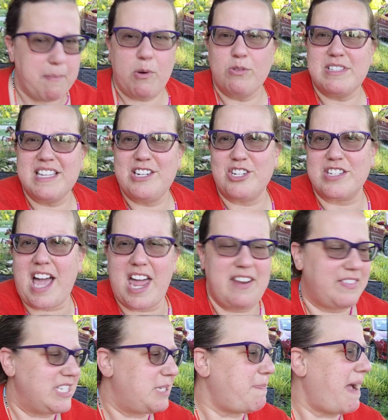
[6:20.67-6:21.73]
mostly just kind
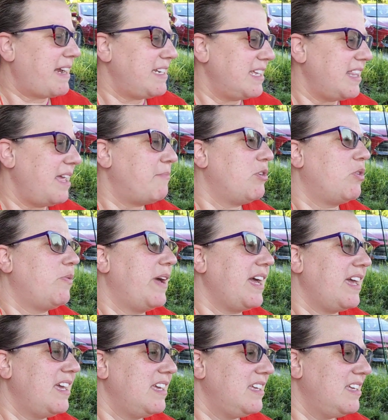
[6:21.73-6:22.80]
of inspecting them real
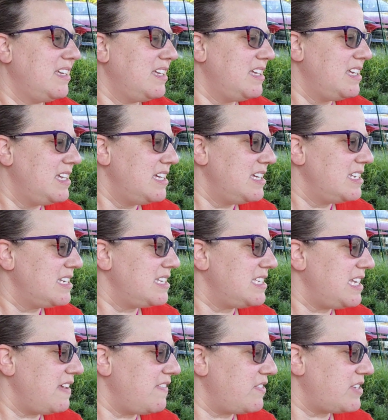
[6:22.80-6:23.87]
quick to
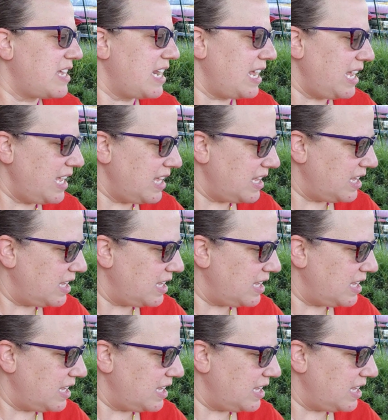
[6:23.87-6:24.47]
see if there's any.